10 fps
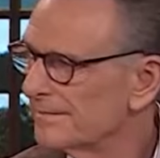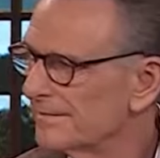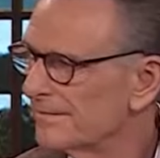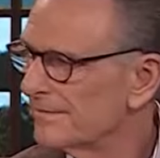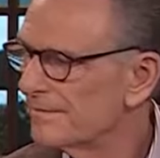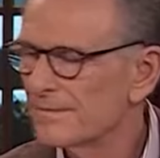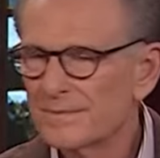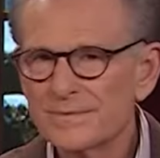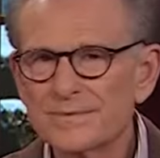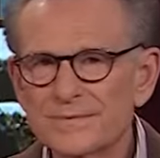
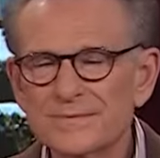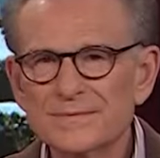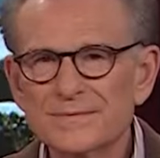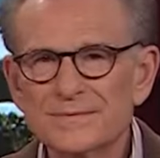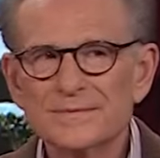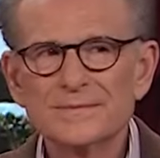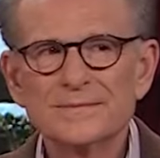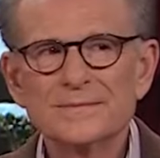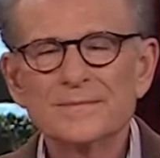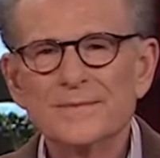
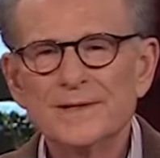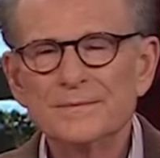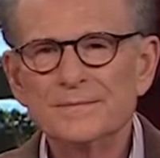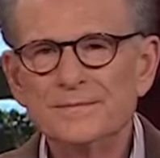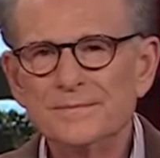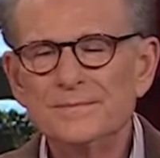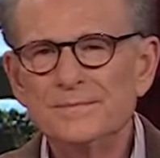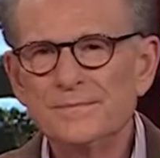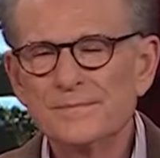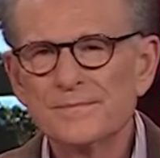
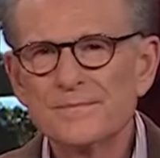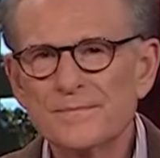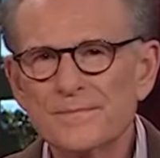[no speech]